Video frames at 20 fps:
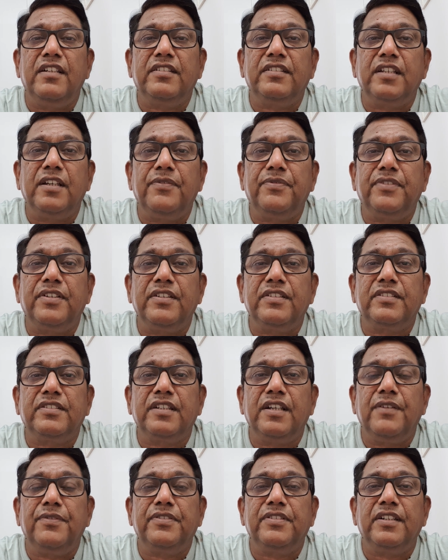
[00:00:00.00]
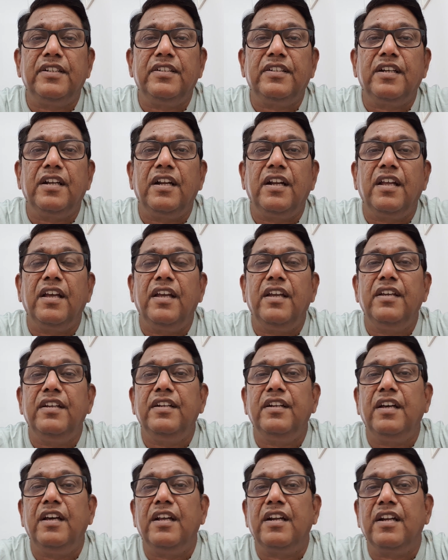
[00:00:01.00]
shaft central
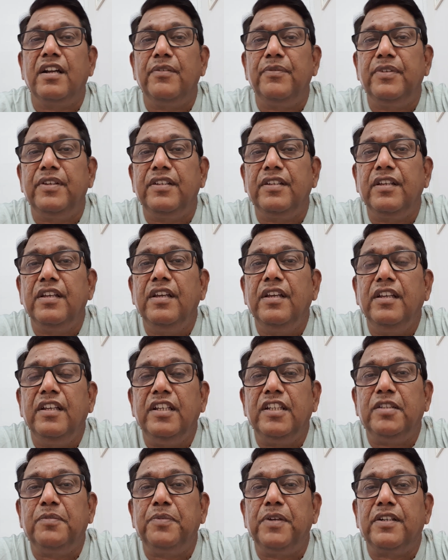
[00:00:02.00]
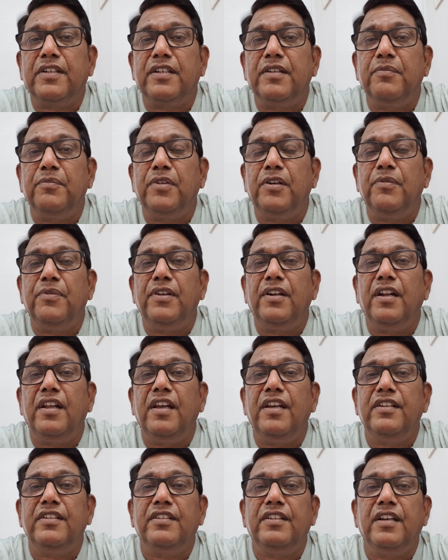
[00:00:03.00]
line or rubbing spectrum will be
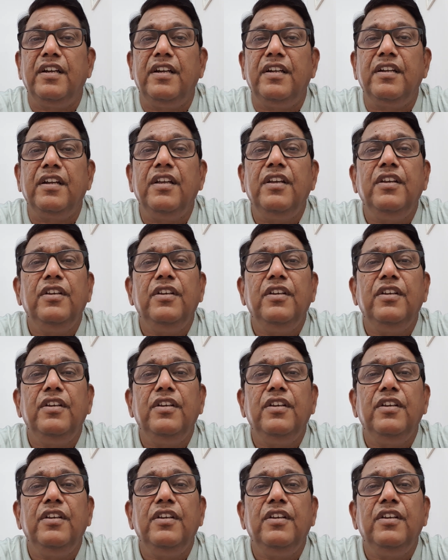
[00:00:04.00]
like that.